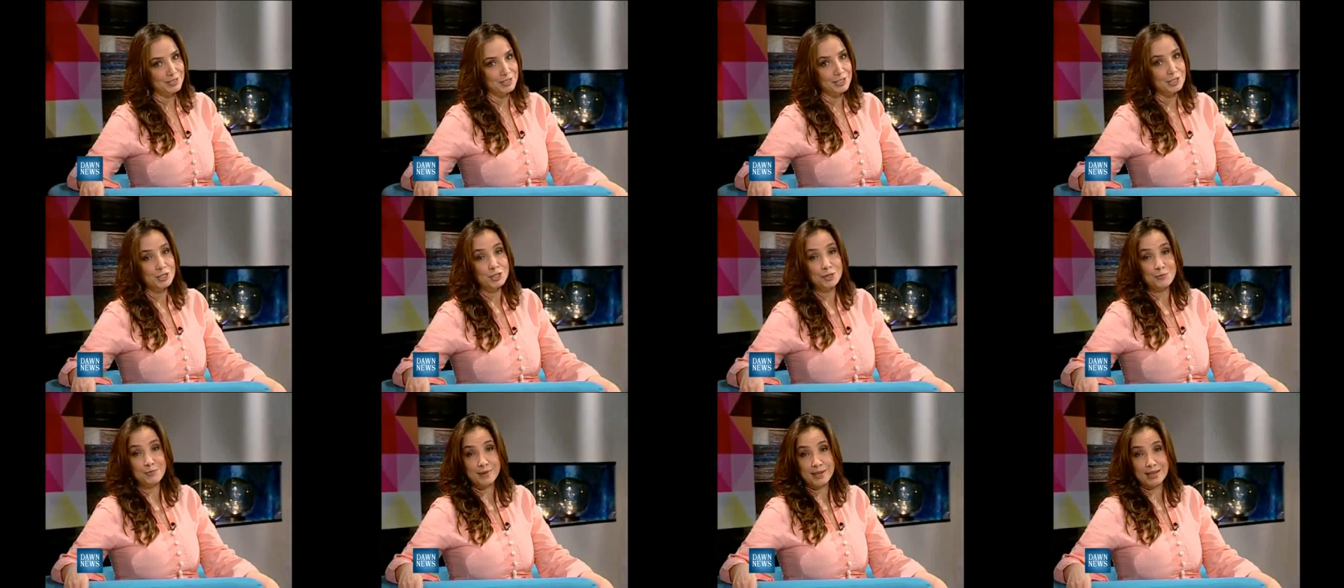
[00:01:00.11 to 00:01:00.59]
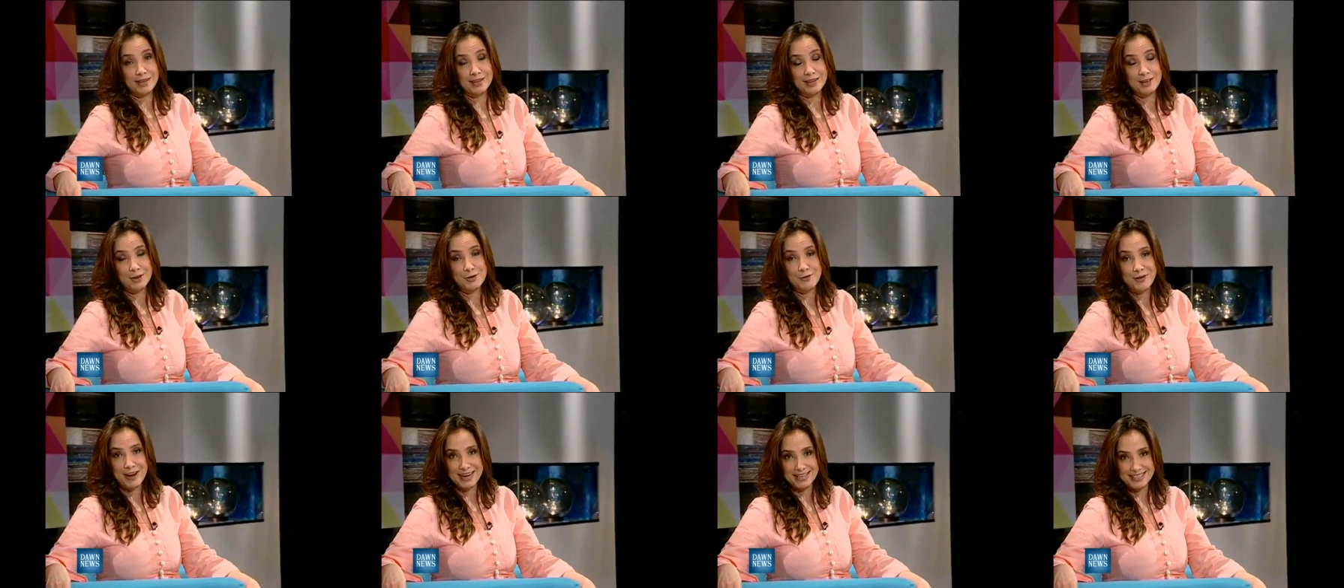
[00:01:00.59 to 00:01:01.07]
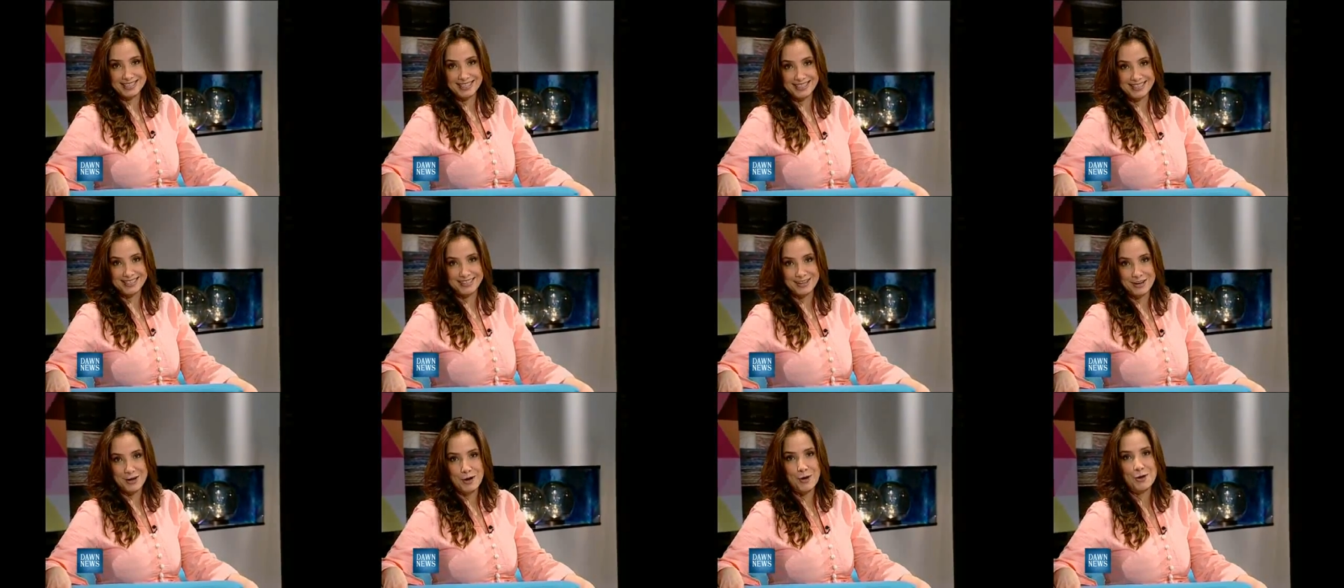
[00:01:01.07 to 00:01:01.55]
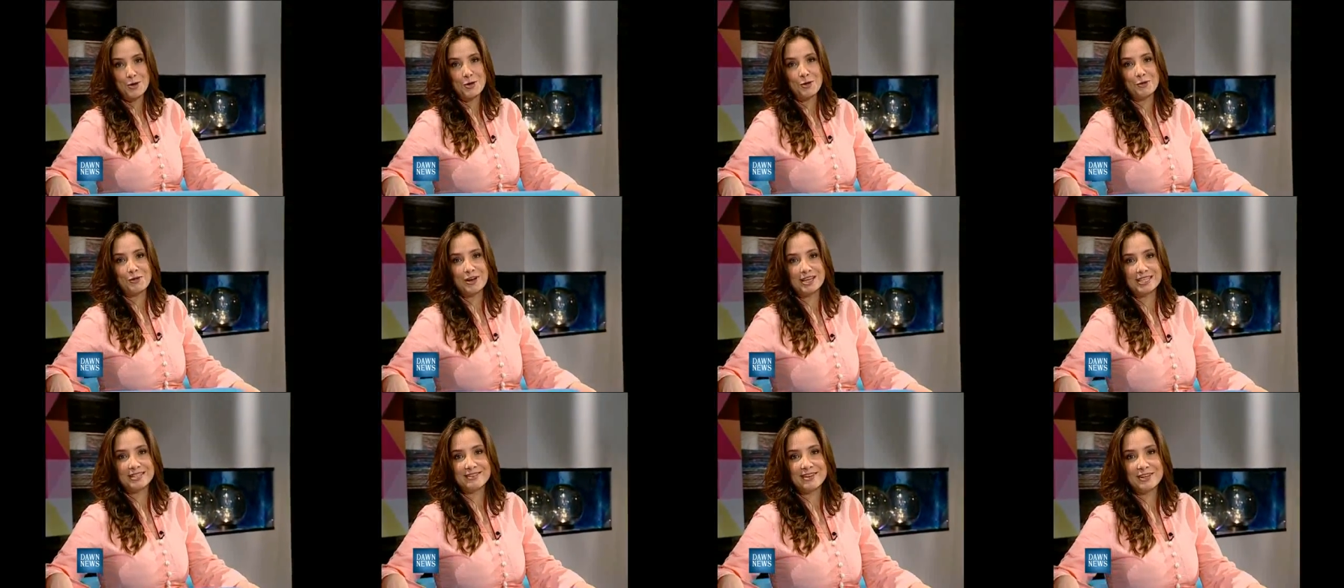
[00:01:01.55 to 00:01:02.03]
to me right here on No
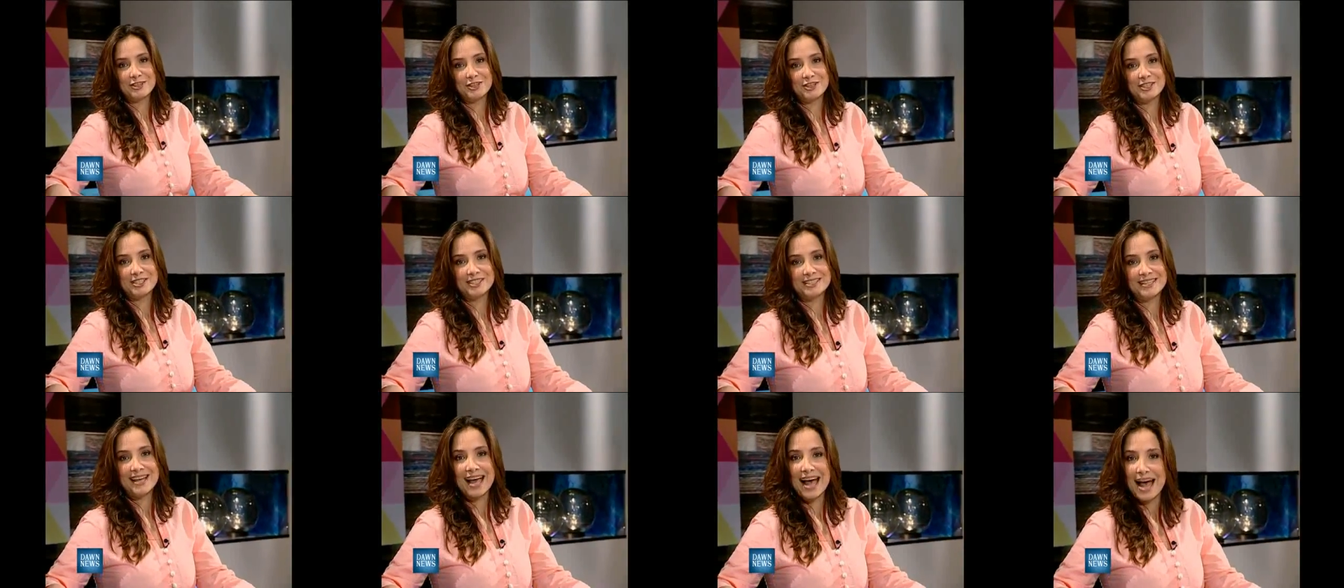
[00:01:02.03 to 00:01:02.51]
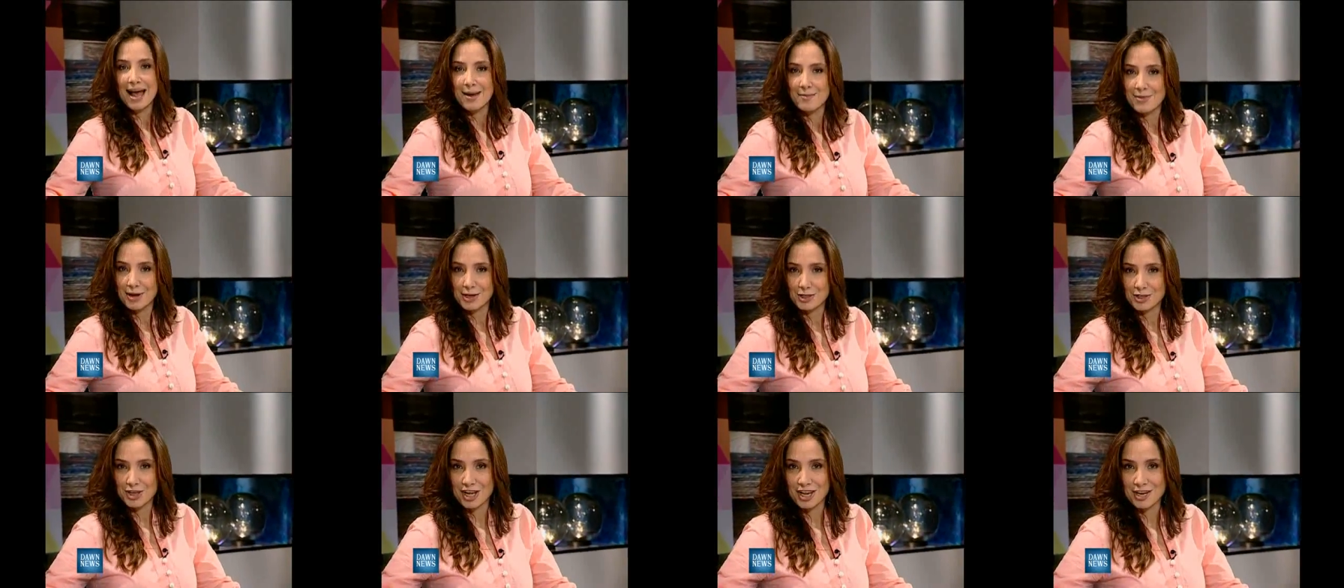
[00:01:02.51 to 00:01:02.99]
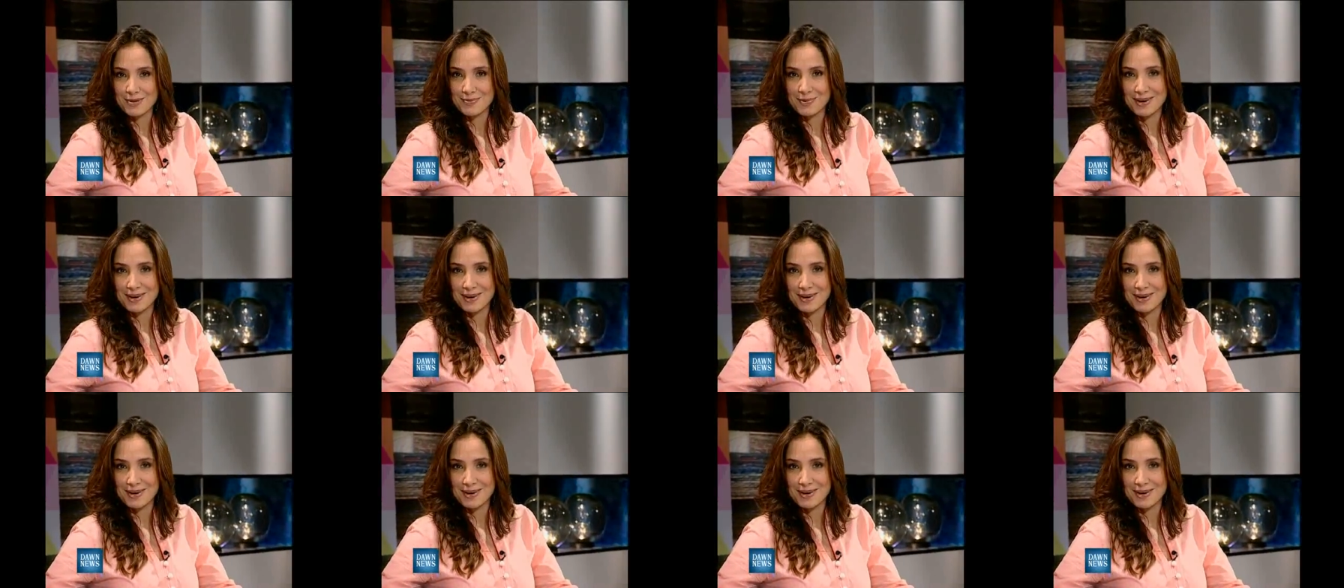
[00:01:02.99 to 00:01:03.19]
Reservations. I'm Aisha Alam